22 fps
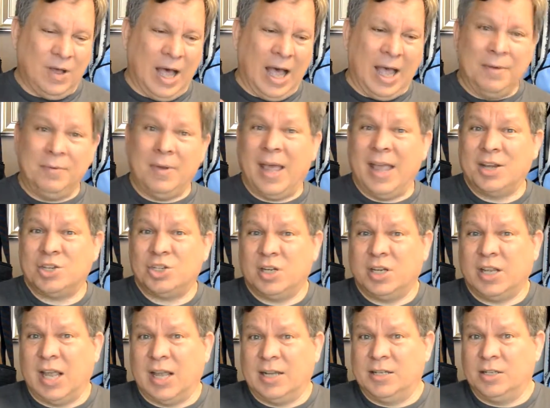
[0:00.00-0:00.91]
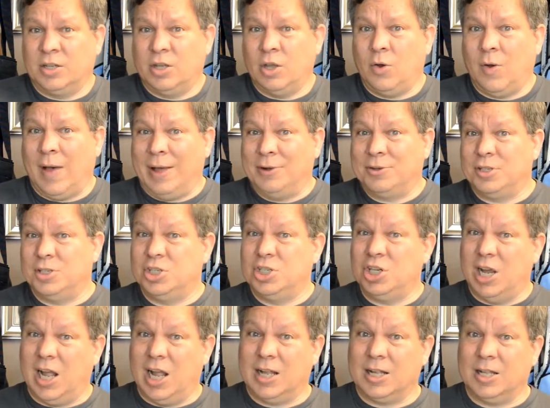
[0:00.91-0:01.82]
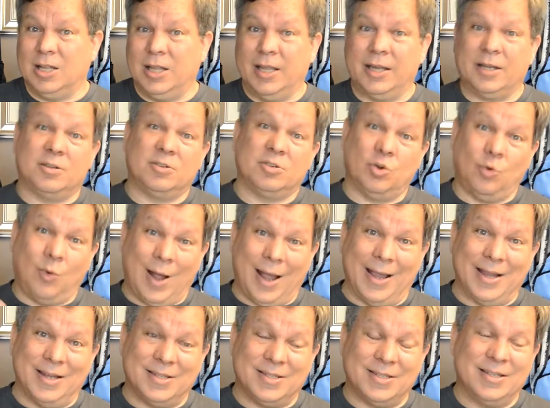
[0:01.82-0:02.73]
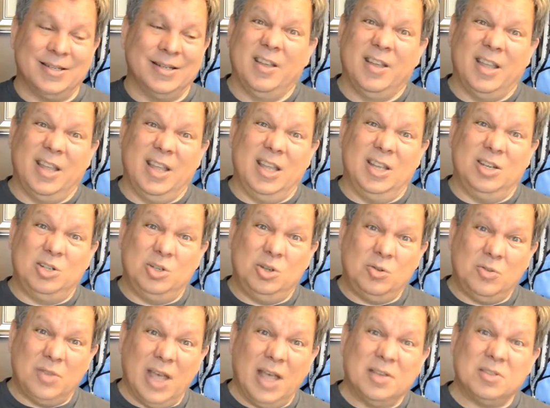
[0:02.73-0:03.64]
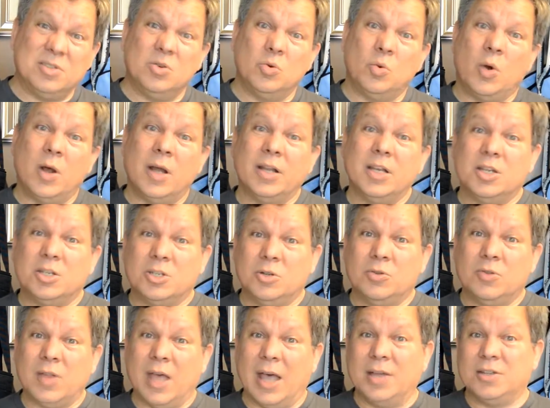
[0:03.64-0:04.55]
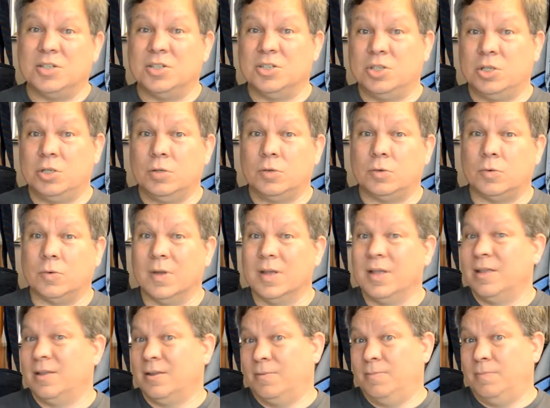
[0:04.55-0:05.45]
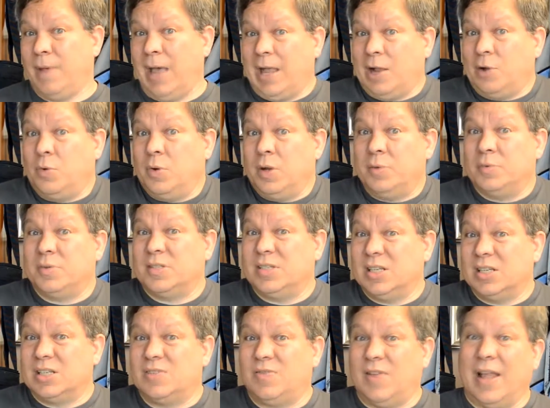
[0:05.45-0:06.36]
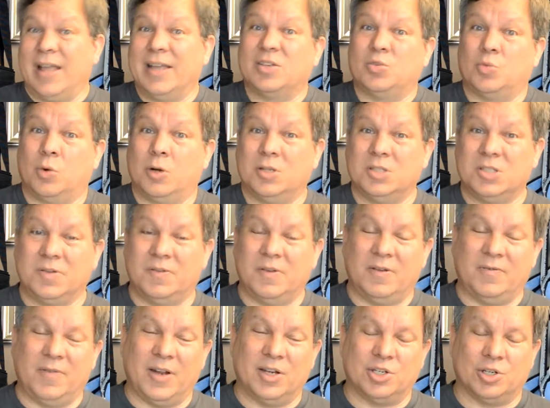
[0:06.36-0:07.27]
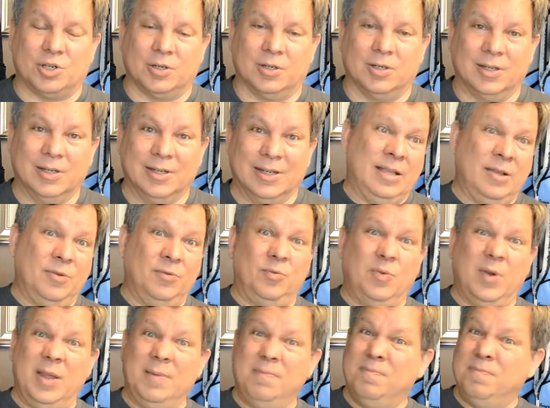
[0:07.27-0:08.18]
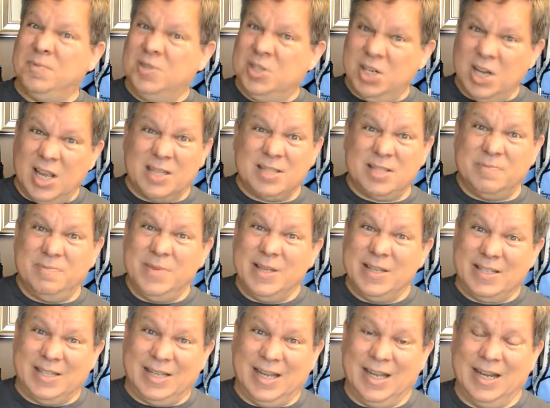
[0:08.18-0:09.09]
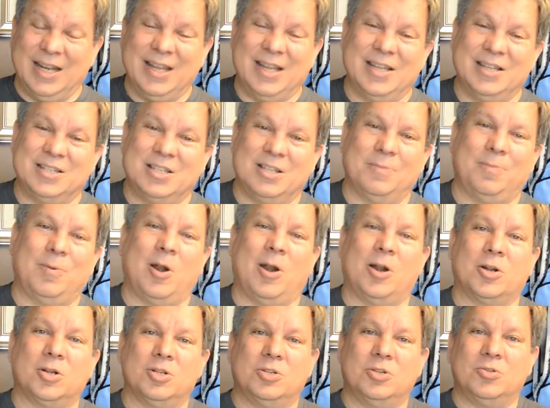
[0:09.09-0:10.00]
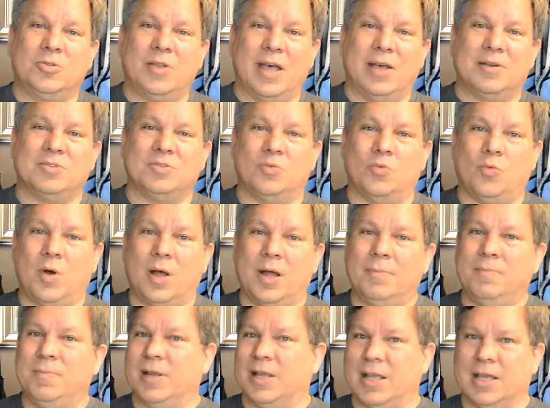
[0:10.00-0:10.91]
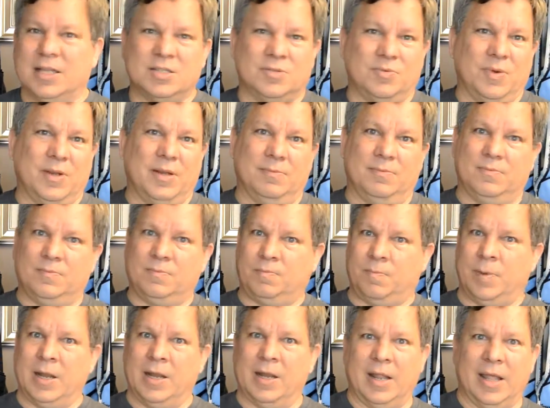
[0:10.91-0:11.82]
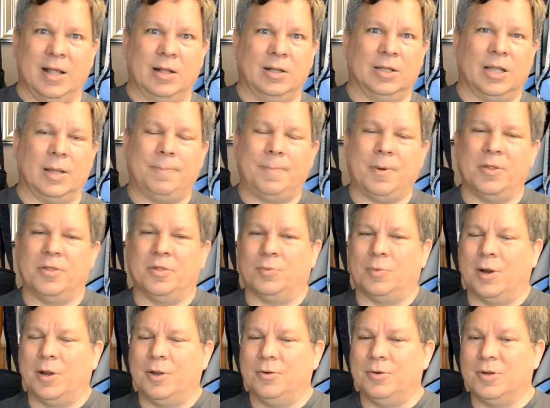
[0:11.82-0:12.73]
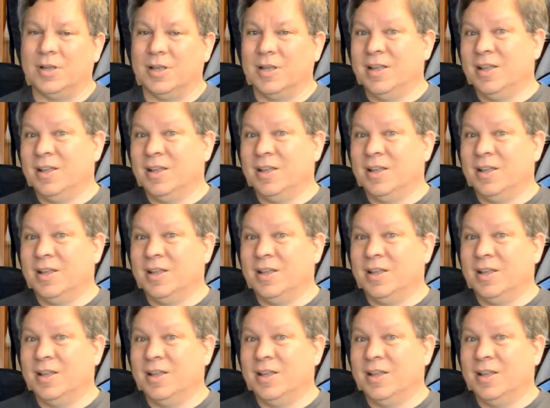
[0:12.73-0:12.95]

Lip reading: I actually got to go out to Geauga Lake twice, in 2001 and 2002, back when it was Six Flags Worlds of Adventure. We just missed getting into the park in 2001 because we'd been held up on the road.